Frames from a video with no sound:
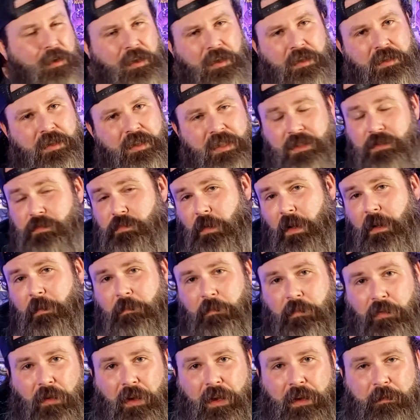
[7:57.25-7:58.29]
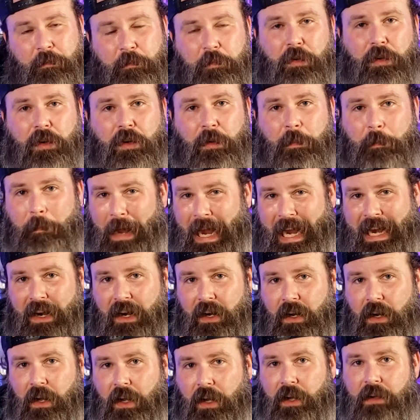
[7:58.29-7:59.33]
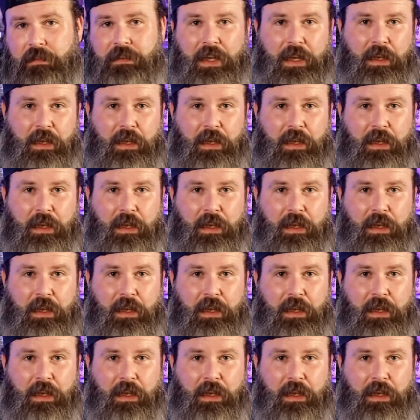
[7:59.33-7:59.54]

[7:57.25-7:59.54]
which is 1 point per pair of